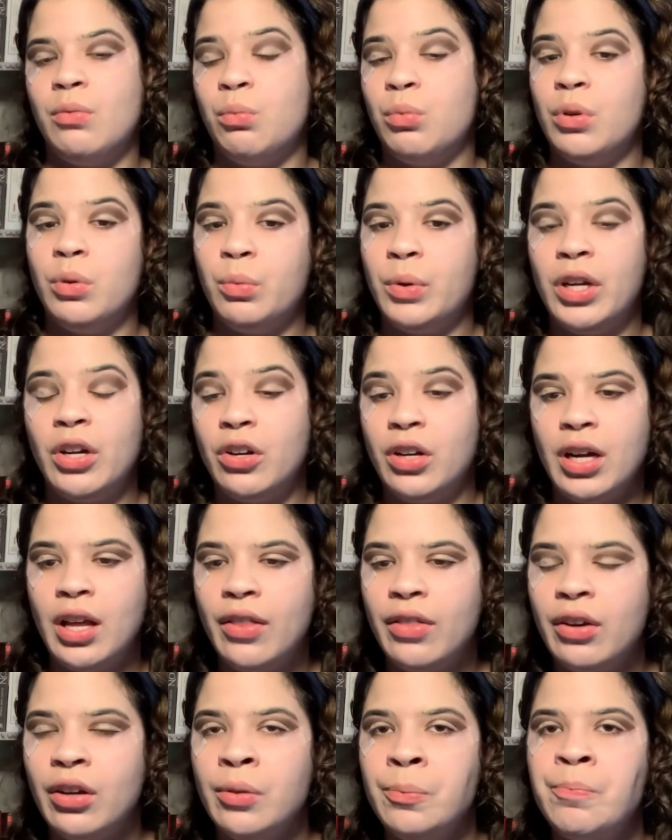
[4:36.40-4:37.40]
one way or
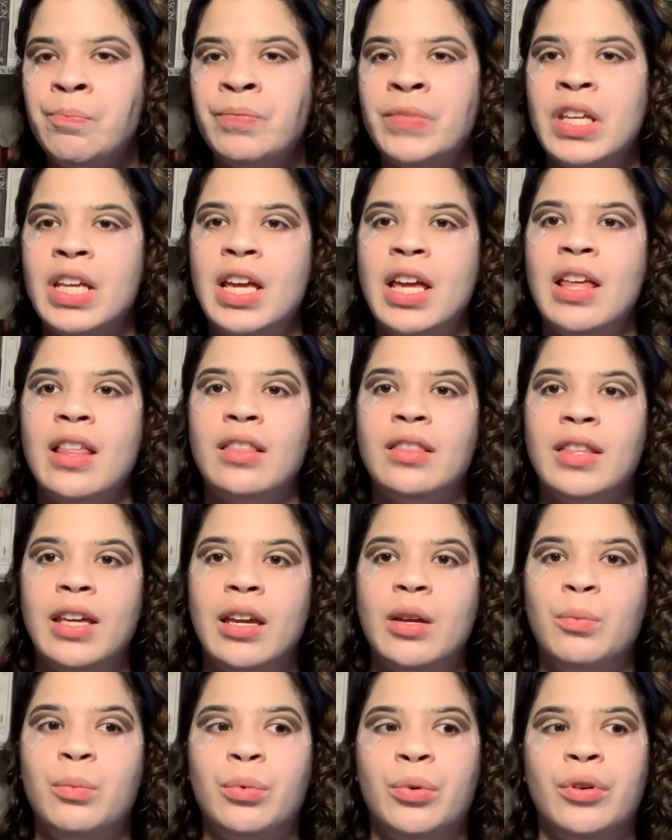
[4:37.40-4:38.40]
another,
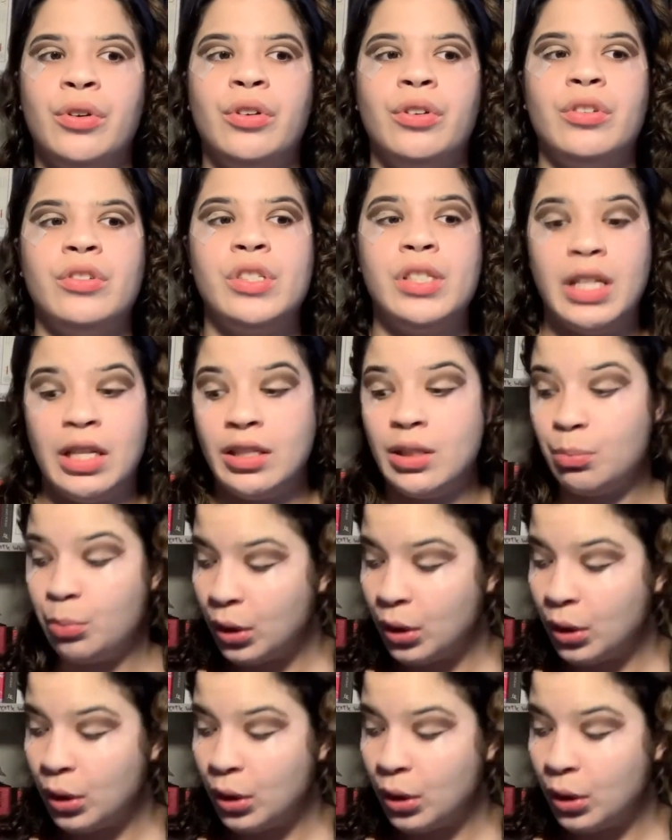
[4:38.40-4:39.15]
they were sent to